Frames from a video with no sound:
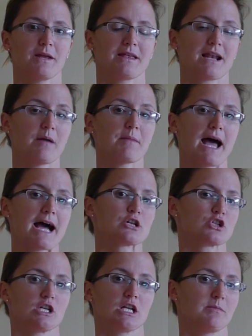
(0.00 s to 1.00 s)
that I'm
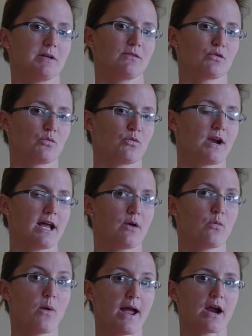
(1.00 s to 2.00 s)
actually going to be able to
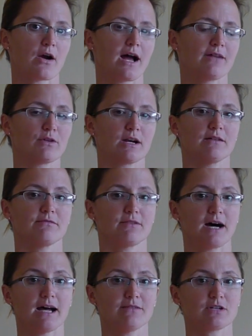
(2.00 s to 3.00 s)
wear. I've run it
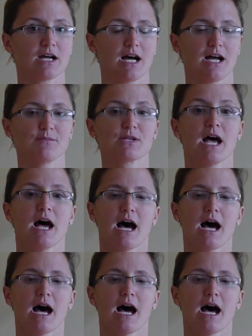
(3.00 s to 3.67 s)
5 times.